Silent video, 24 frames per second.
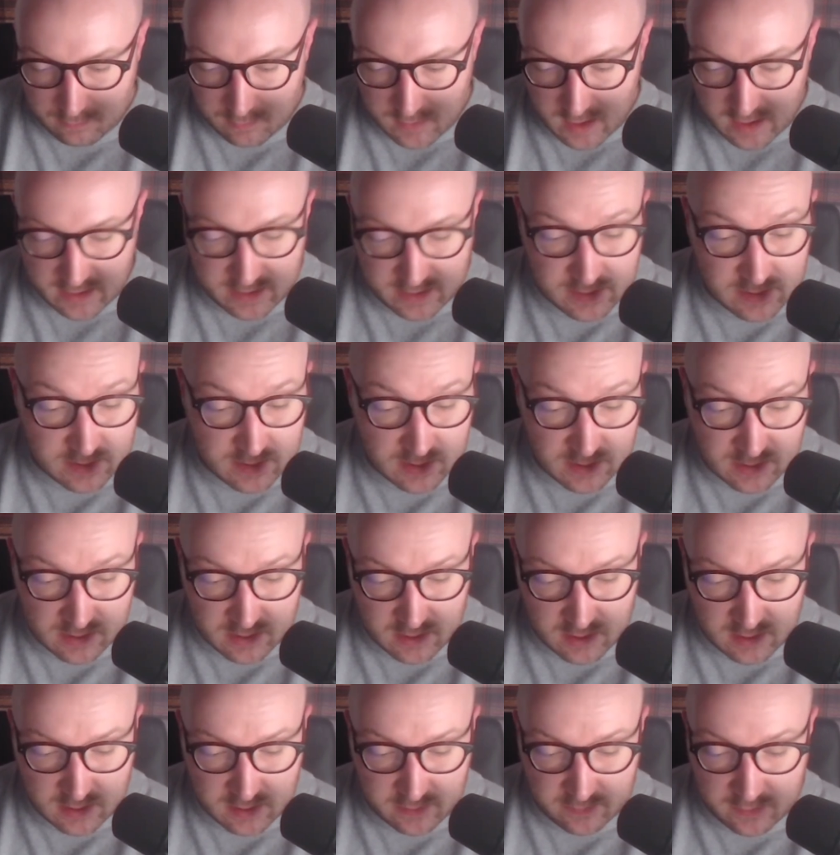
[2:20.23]
It is the
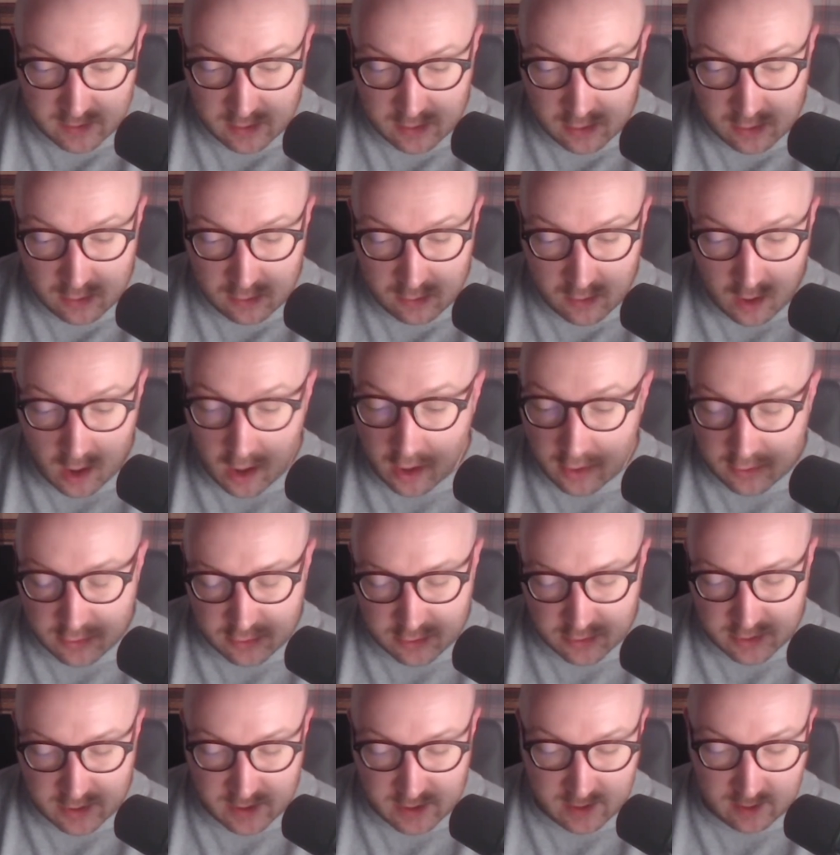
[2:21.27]
start of a new
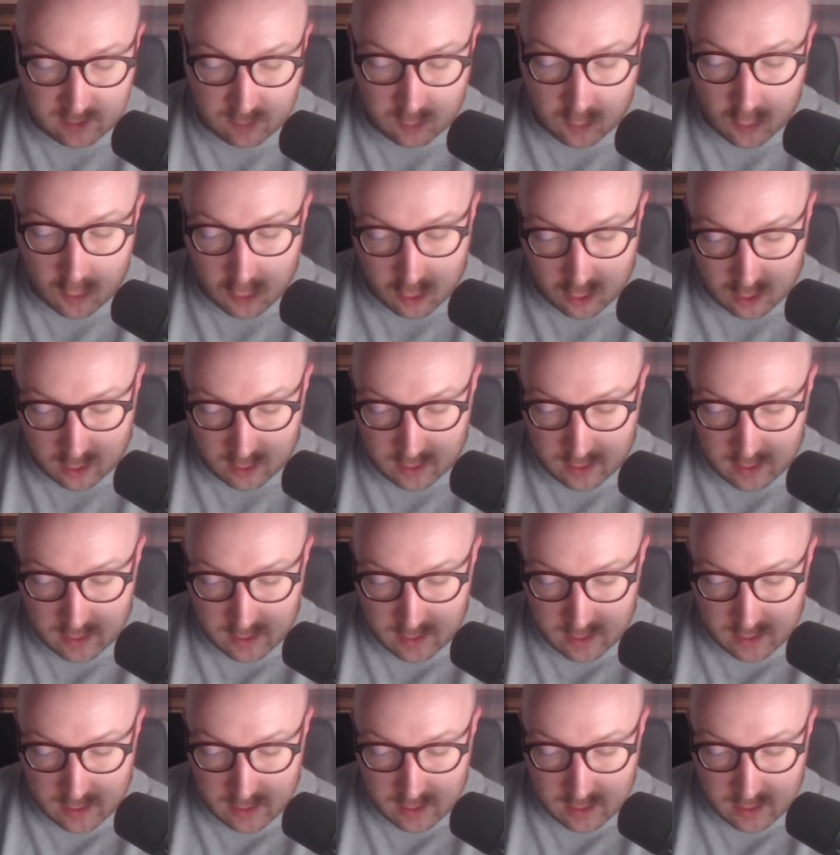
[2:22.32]
100-year war.
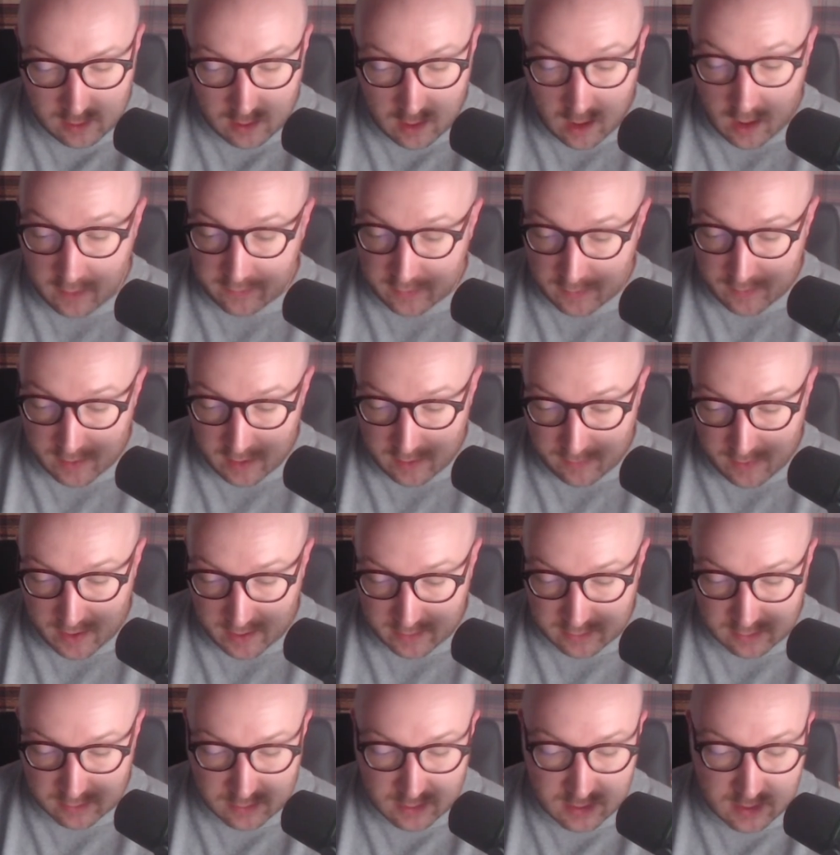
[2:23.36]
After many
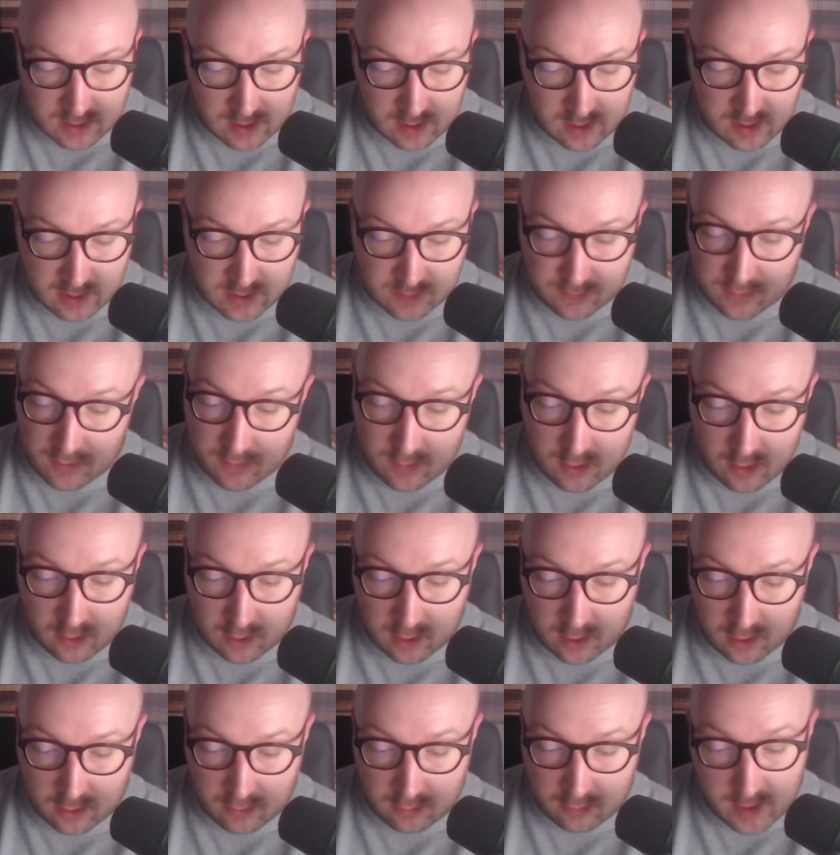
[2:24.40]
battles, the last
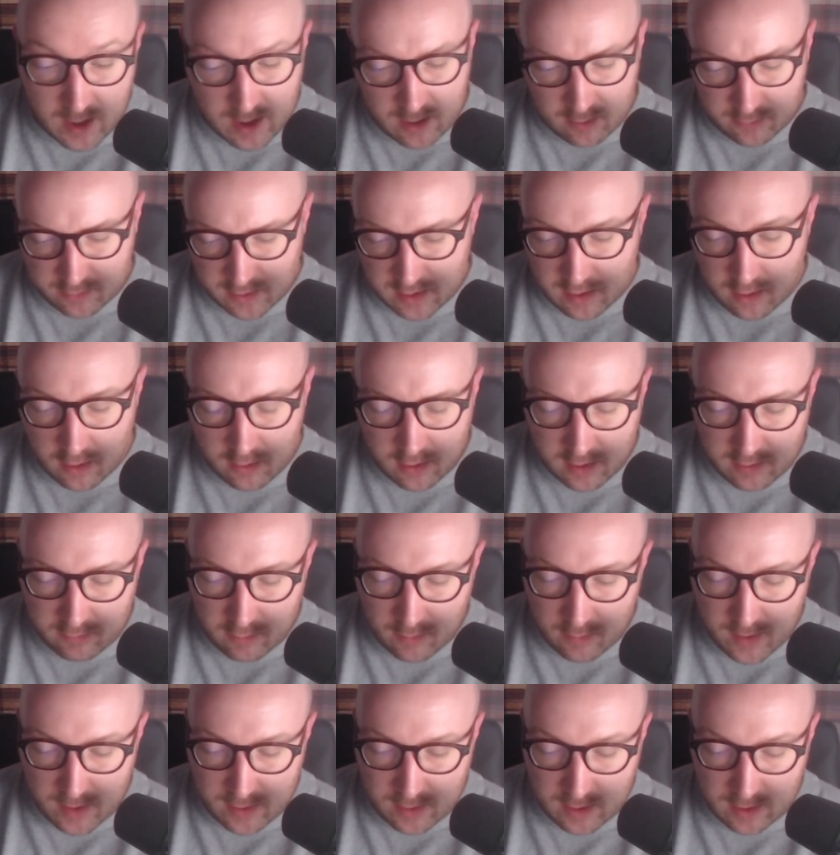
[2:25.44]
Bomongo, now the only
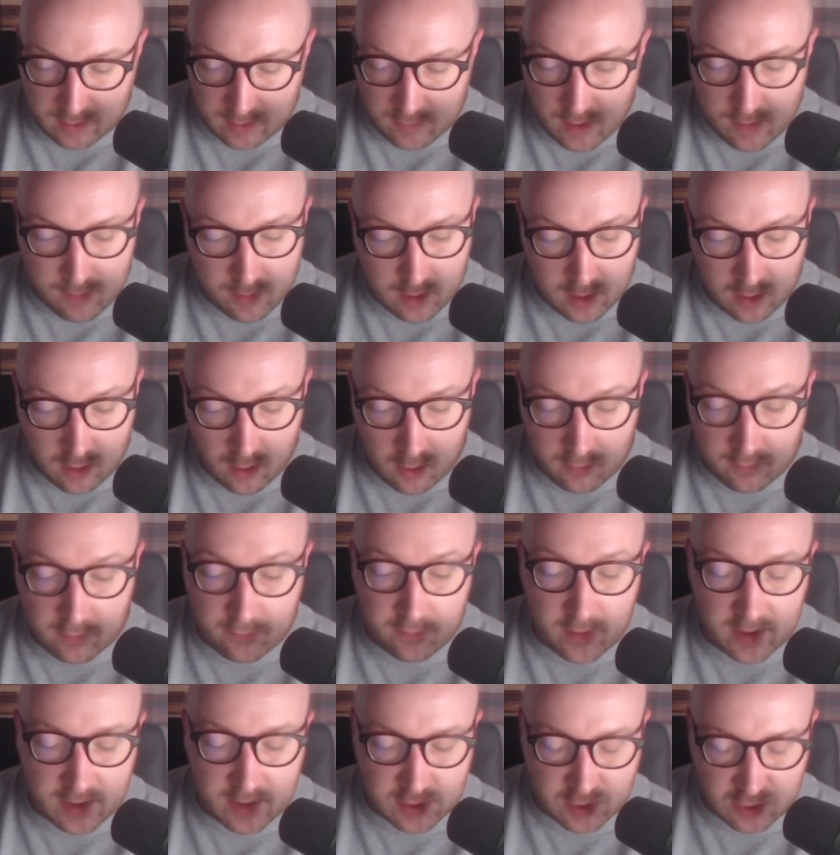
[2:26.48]
remaining member of a
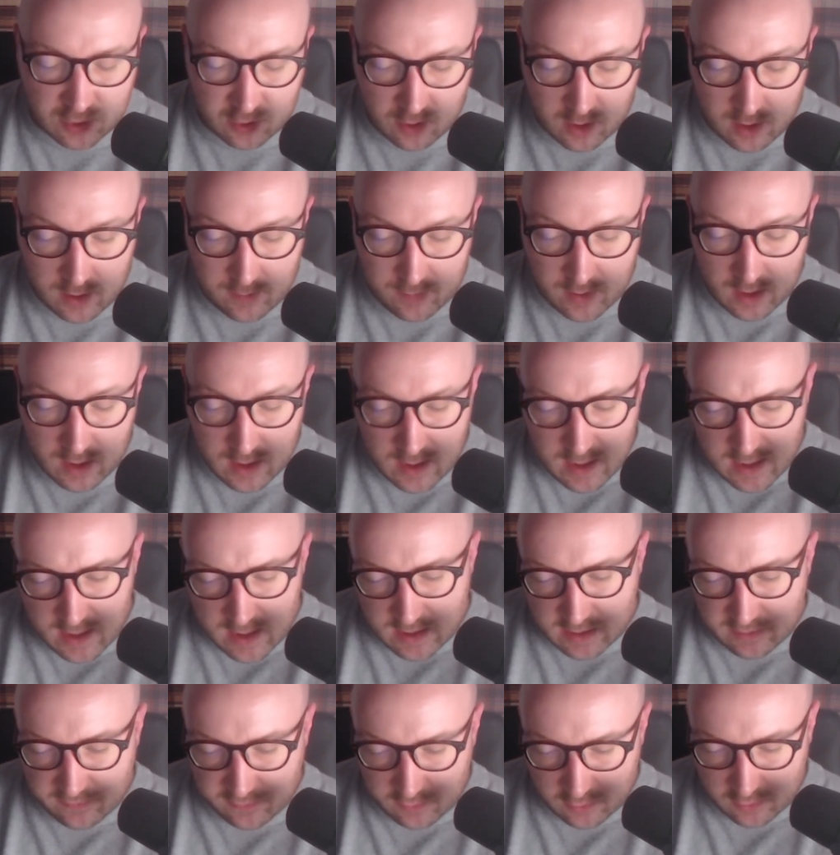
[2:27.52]
vanished tribe,
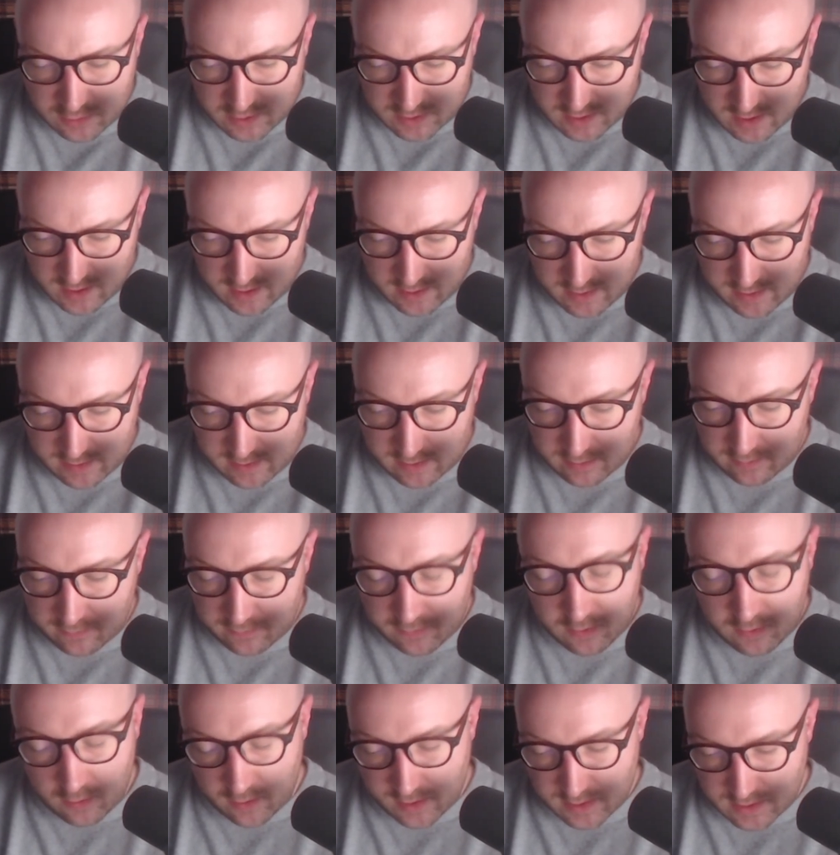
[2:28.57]
is forced to hide in the
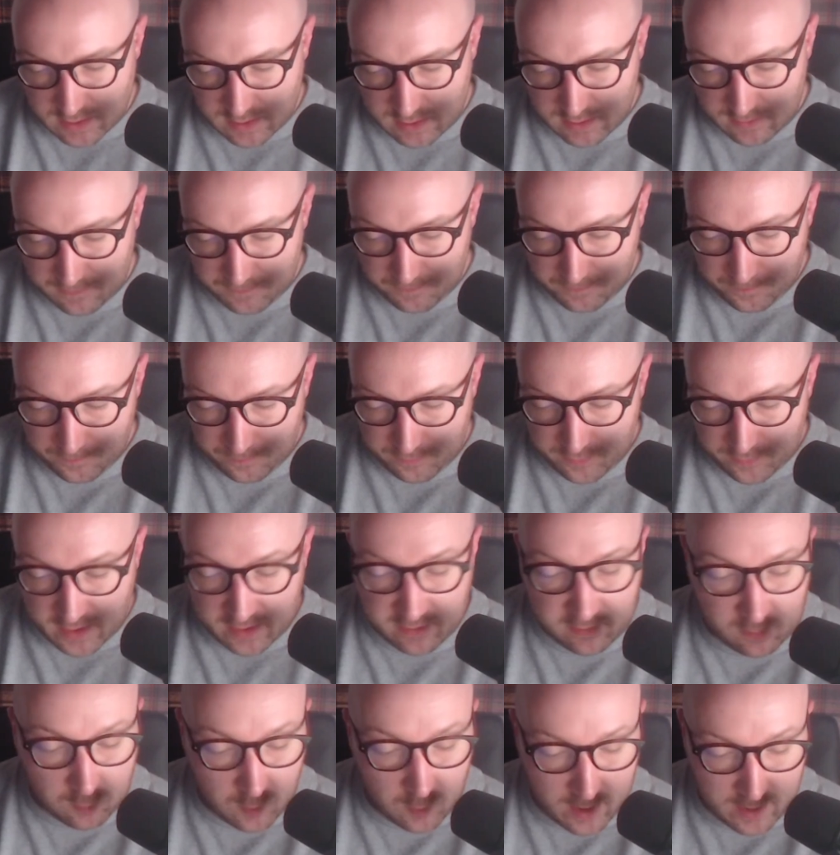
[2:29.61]
forest. That
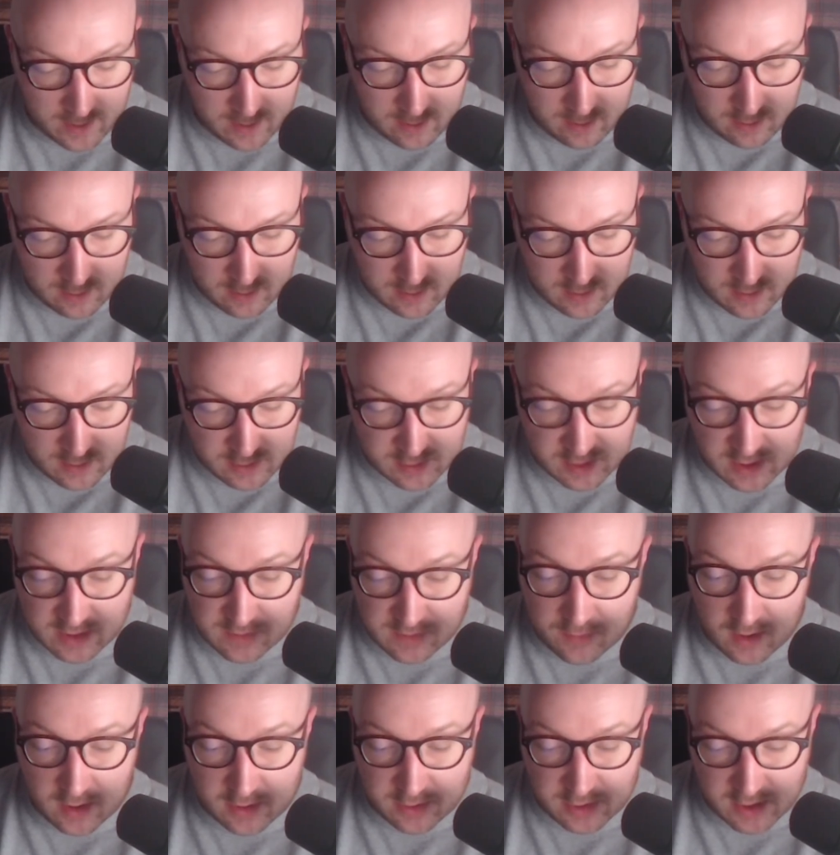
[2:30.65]
is where,
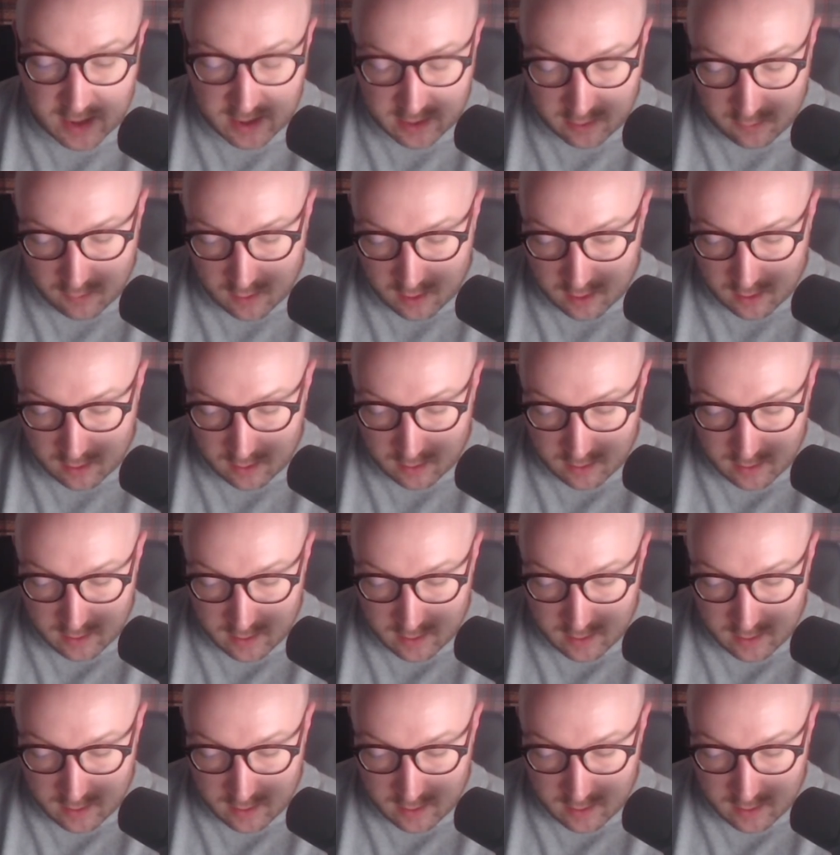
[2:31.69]
chased by a jaguar,